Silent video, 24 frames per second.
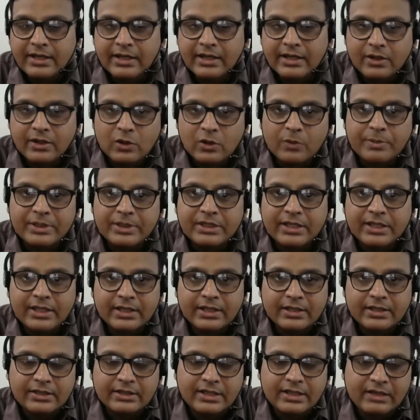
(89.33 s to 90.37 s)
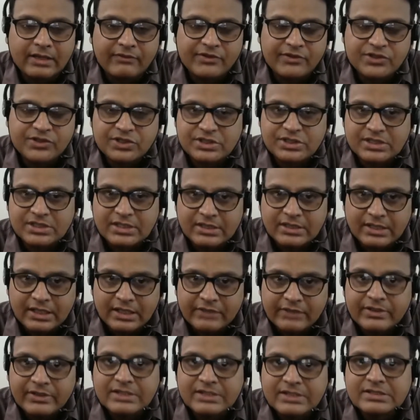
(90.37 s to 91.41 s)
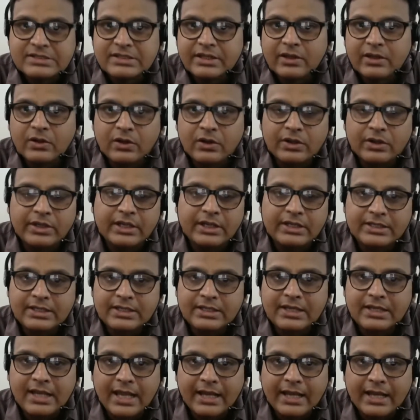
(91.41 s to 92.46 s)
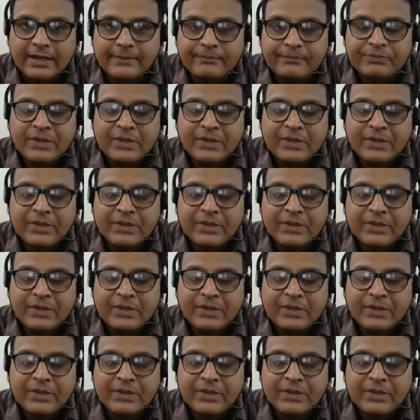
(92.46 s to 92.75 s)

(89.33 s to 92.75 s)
open their television networks on Indian land.